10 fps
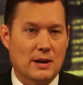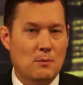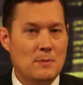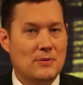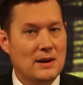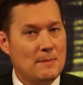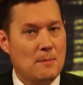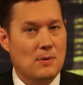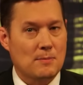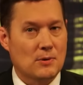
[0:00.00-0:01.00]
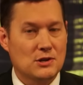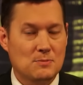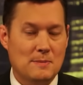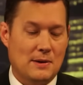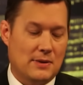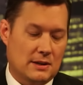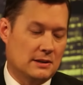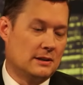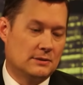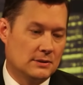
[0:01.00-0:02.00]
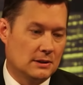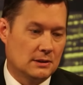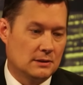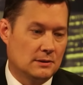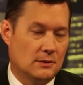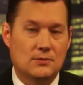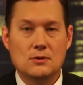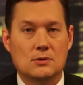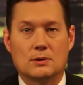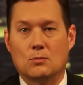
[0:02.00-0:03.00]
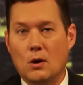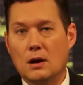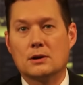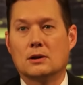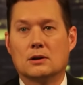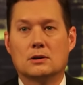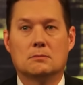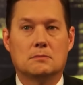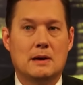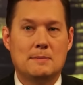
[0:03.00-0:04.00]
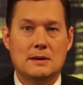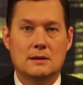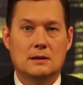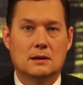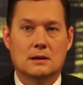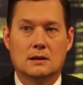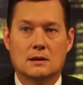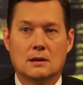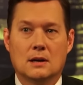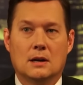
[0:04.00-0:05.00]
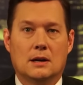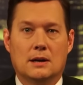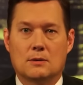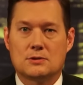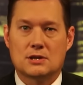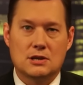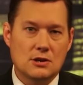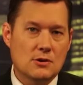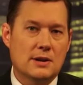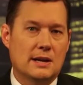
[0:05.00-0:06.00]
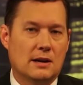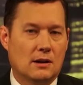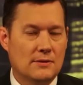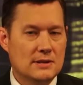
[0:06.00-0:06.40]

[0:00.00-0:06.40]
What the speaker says: And when we think about preparation, we might think of, you know, food and water, maybe, you know, security, all of